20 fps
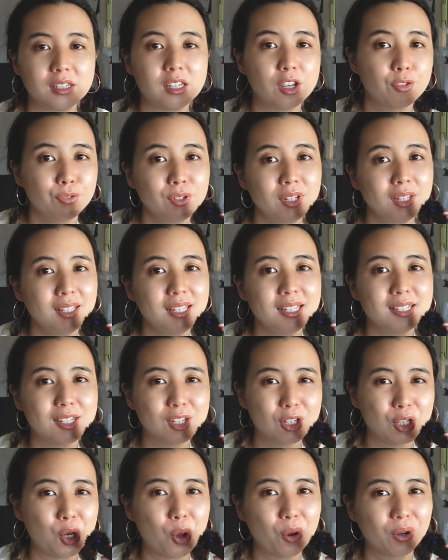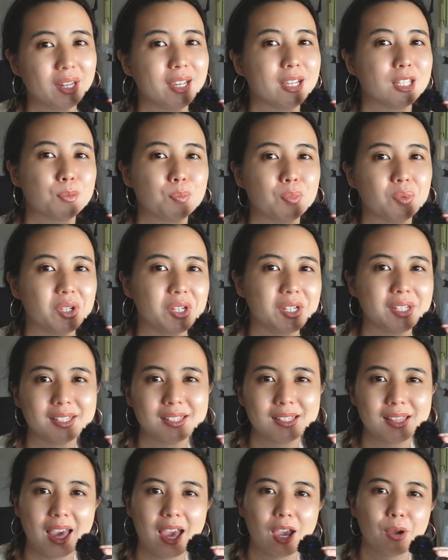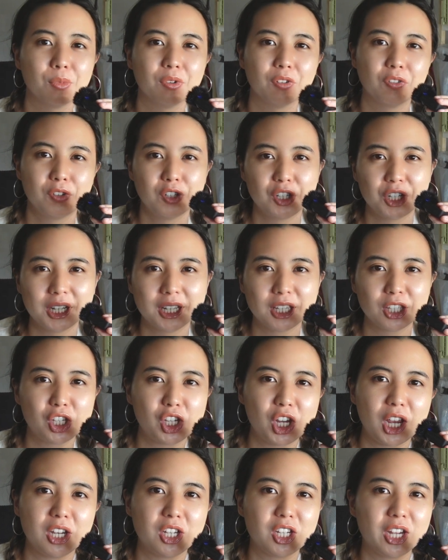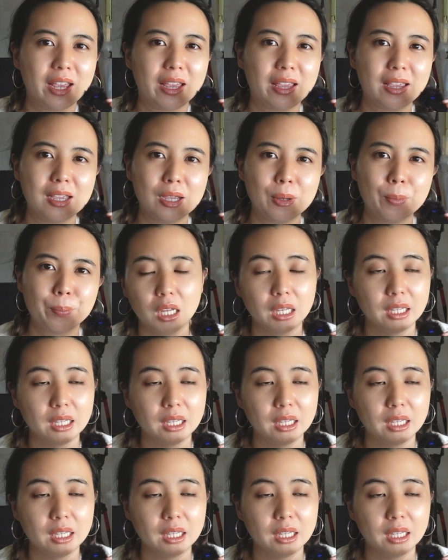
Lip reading: Definitely did not experience that with GSJJ.